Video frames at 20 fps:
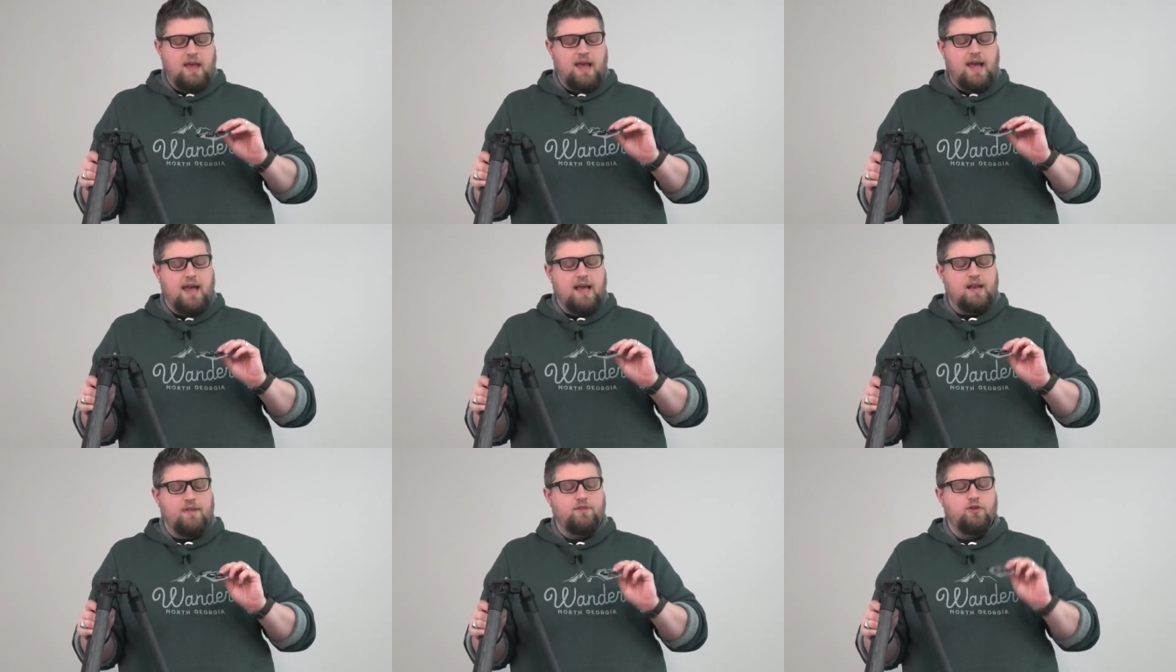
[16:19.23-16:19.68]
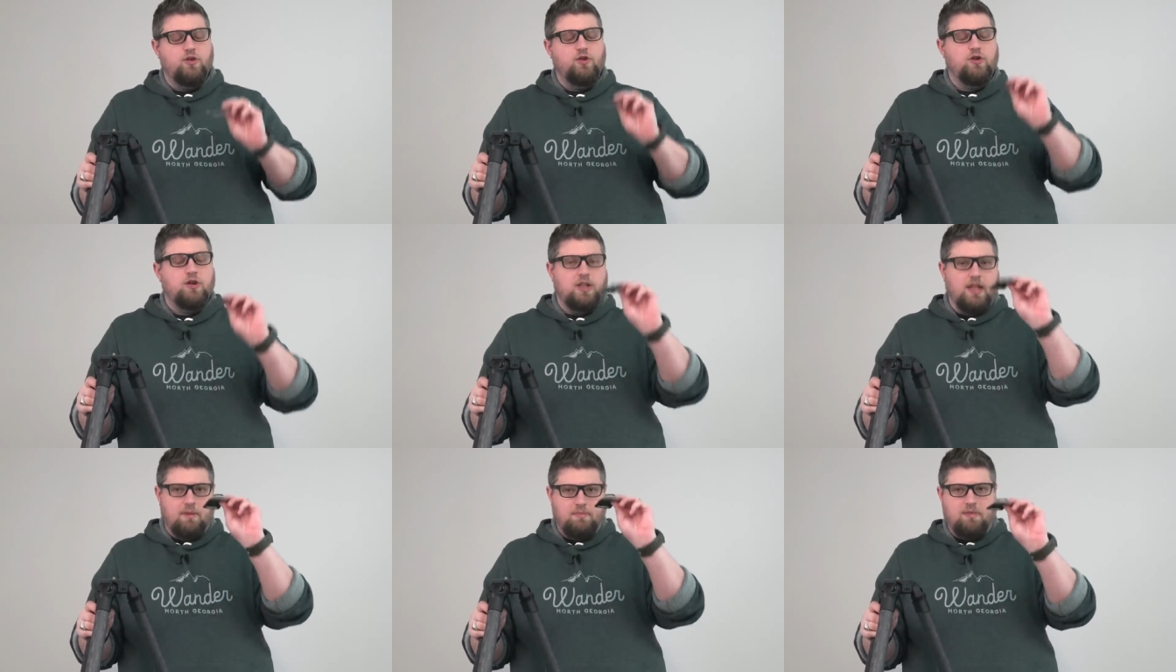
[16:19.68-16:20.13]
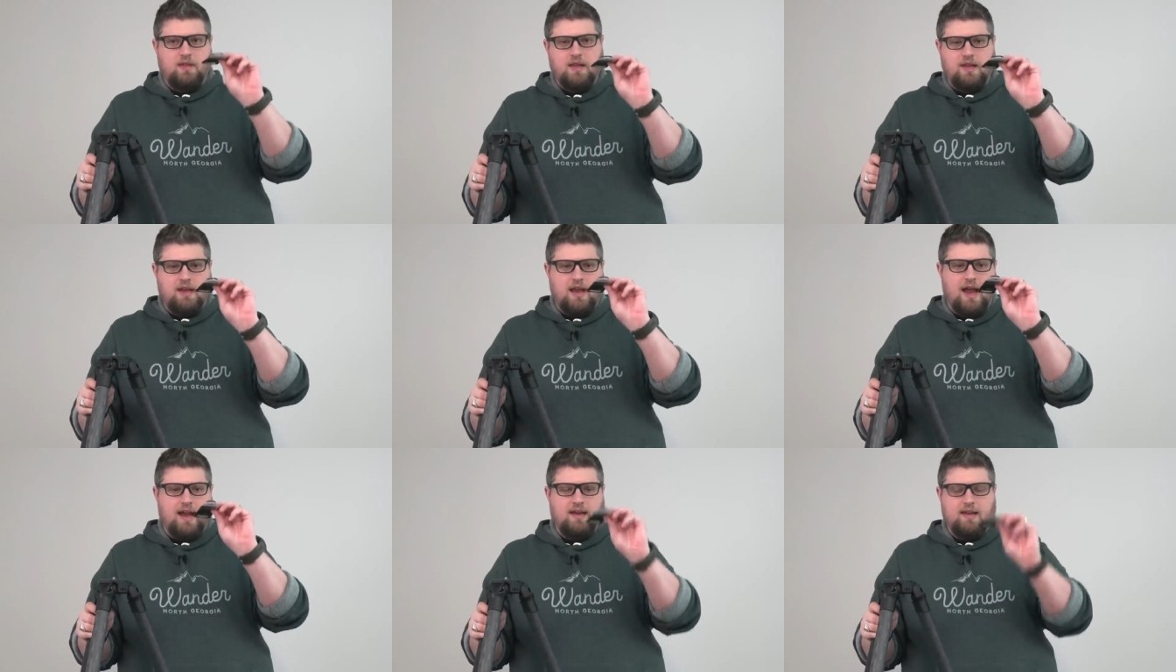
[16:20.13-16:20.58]
And if you clip
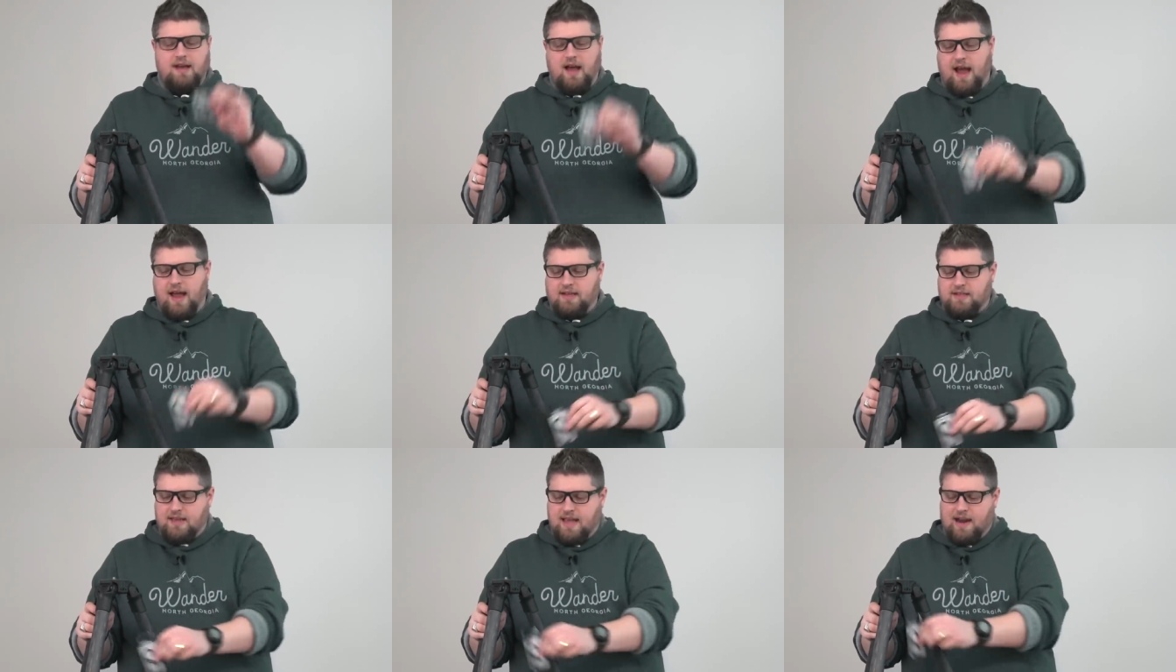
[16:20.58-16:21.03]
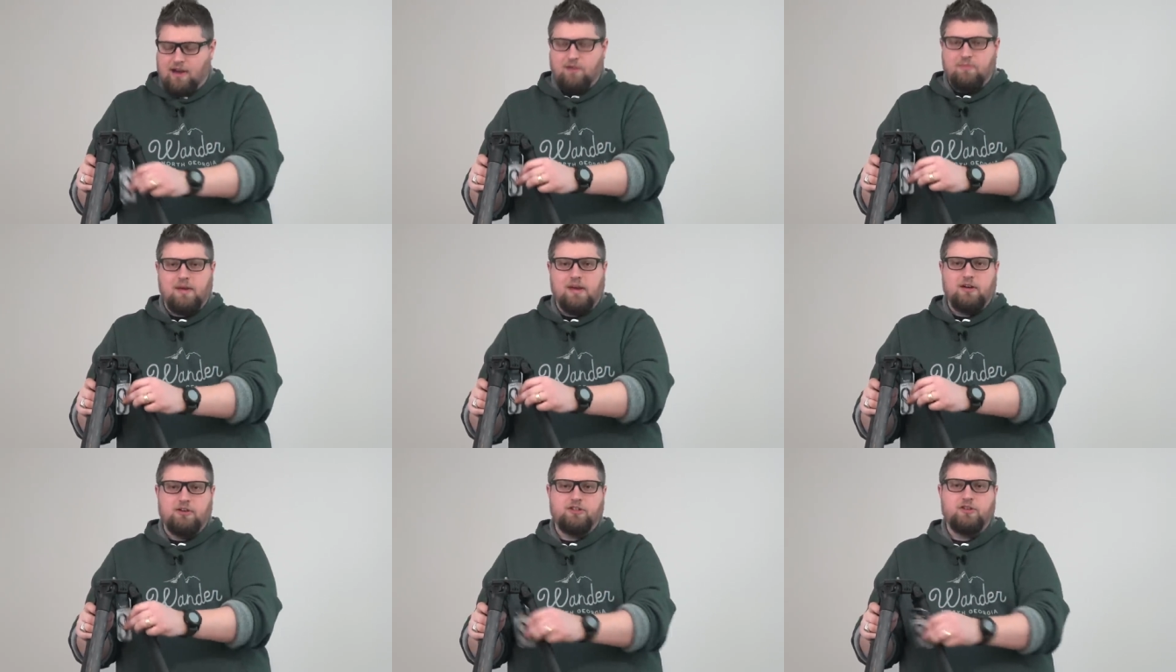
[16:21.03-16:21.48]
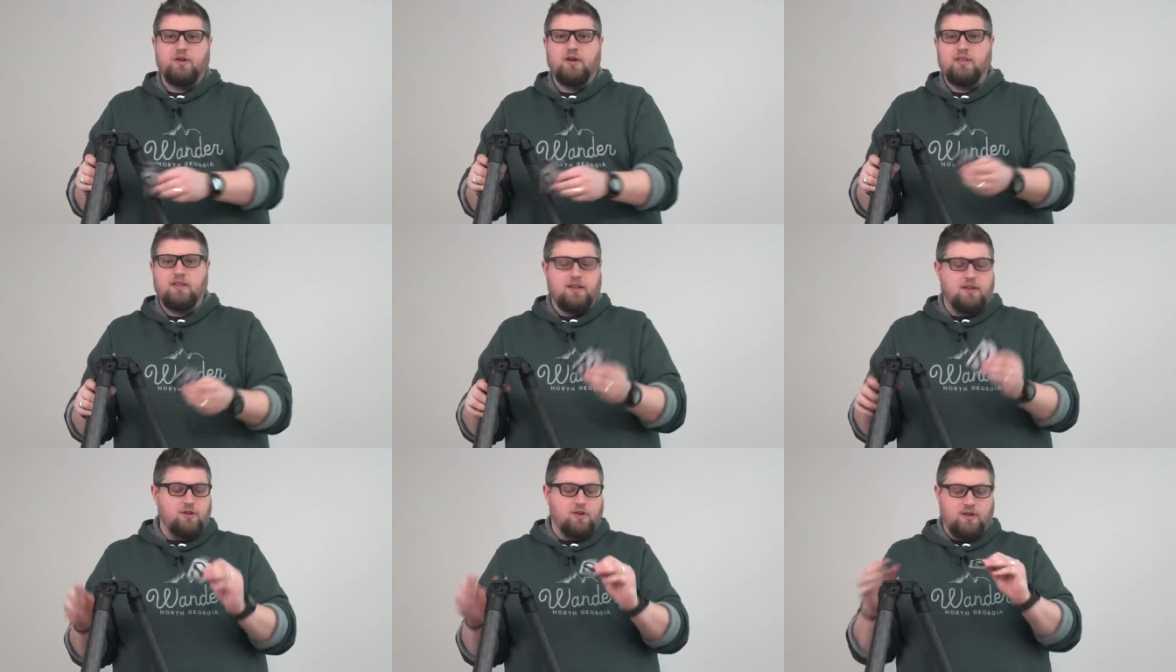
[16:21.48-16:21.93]
the Night Eyes carabiner to
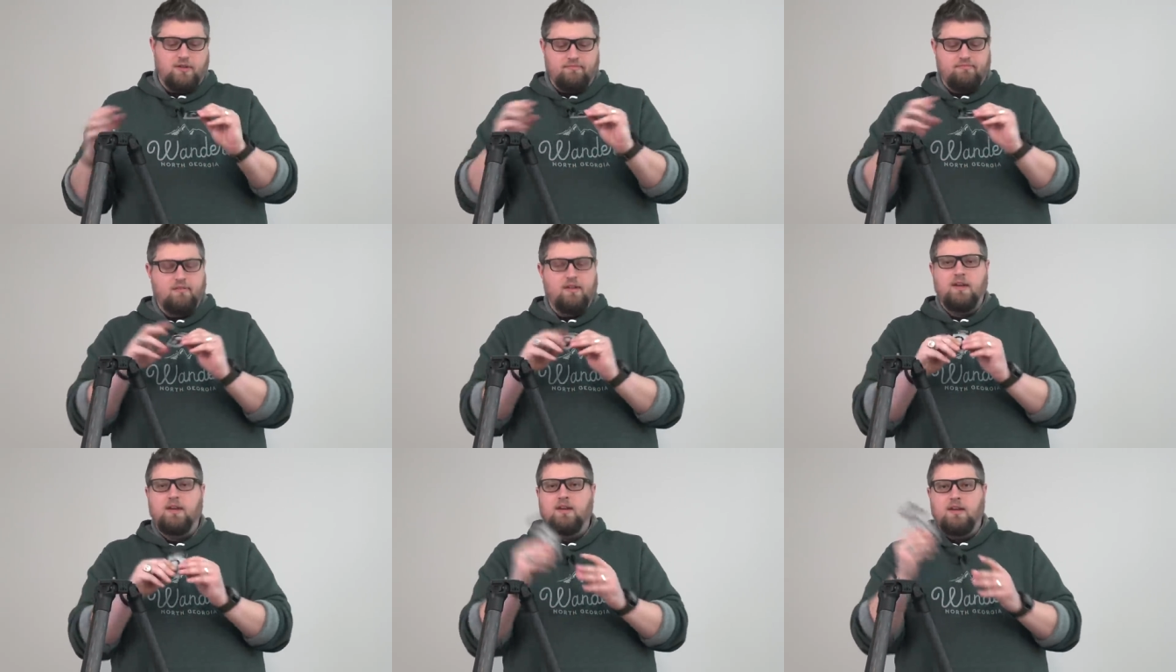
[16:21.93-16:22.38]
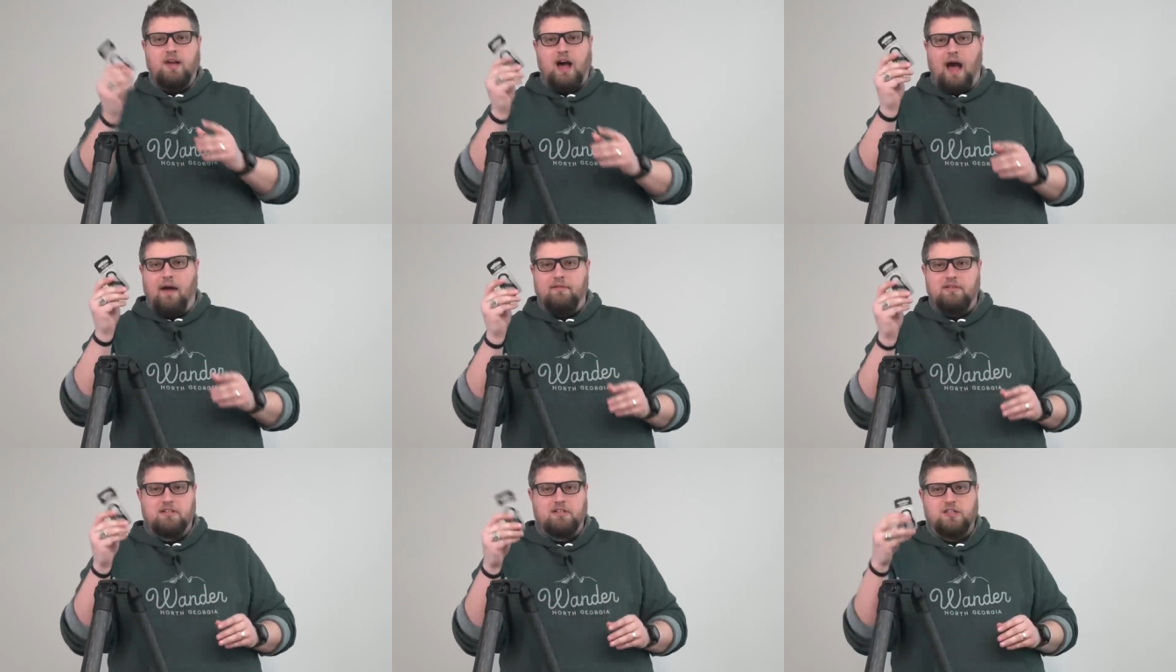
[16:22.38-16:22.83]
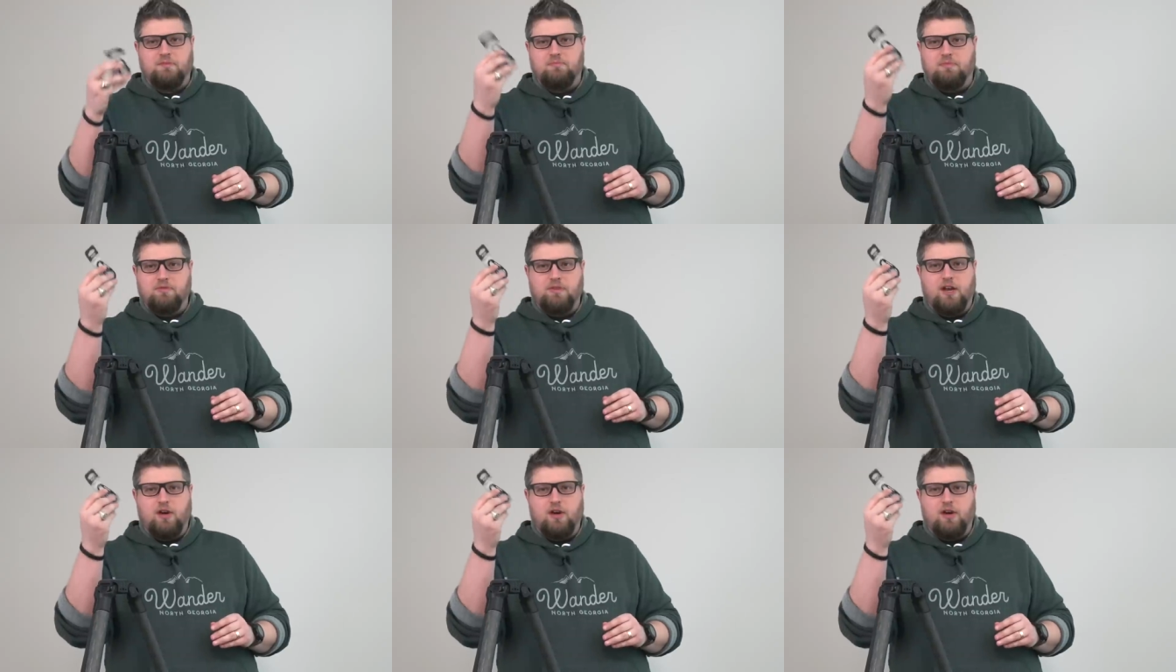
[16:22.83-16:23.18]
it, then you can obviously,